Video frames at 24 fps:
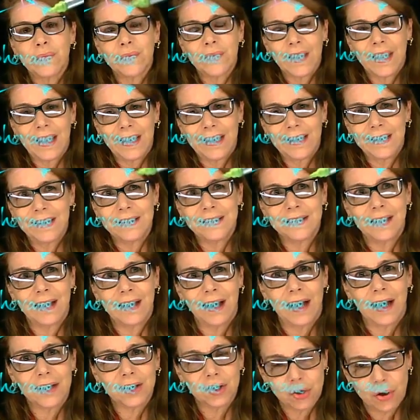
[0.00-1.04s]
in the
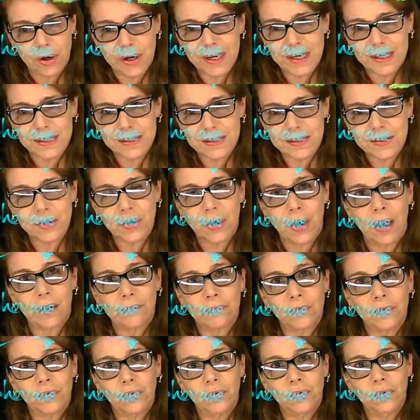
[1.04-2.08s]
trans, you have
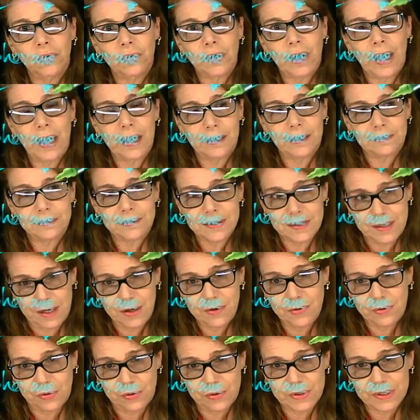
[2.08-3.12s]
two chiral
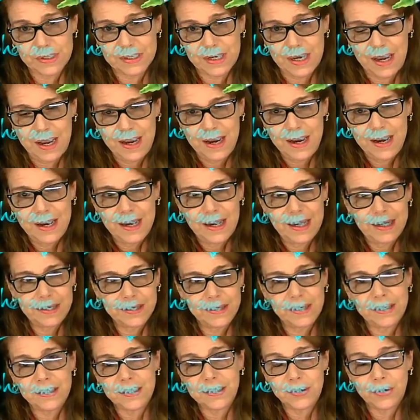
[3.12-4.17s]
centers, and
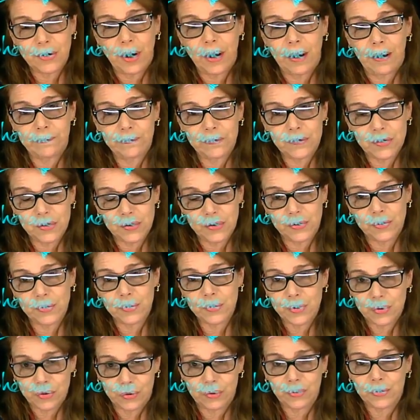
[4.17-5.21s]
yes, you have
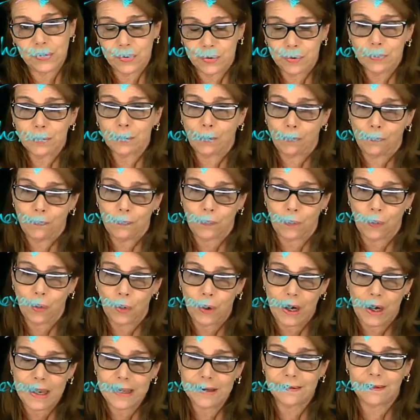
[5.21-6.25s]
two, so 4
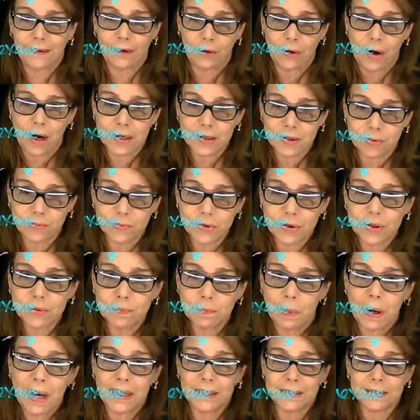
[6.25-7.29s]
stereoisomers,
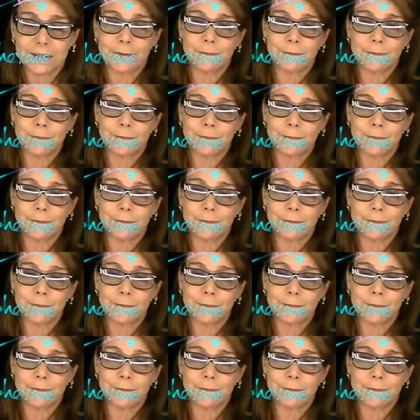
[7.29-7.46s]
but